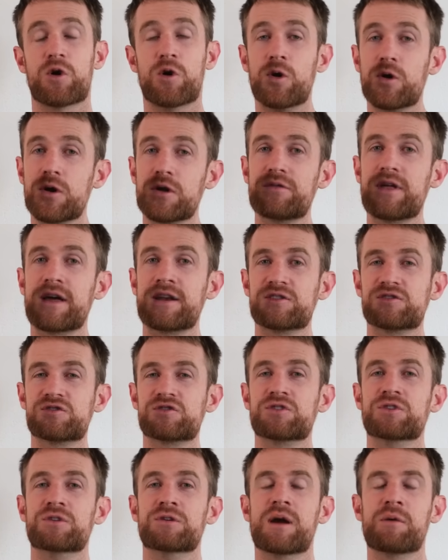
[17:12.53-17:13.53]
All of that is
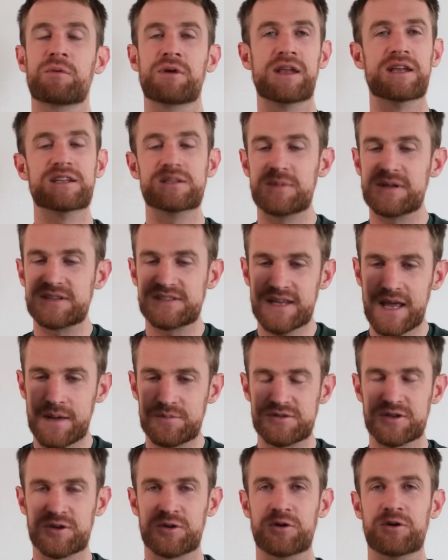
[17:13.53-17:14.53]
true. And we need to be
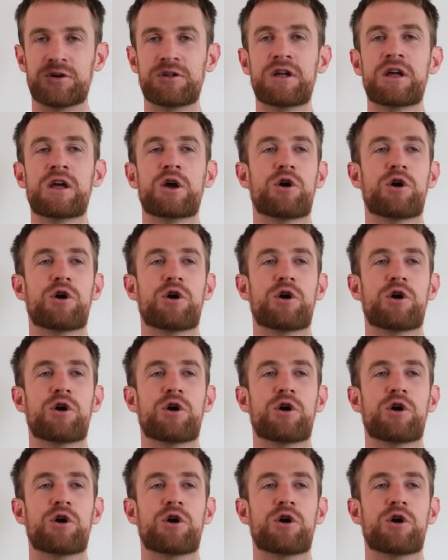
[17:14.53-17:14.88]
skeptical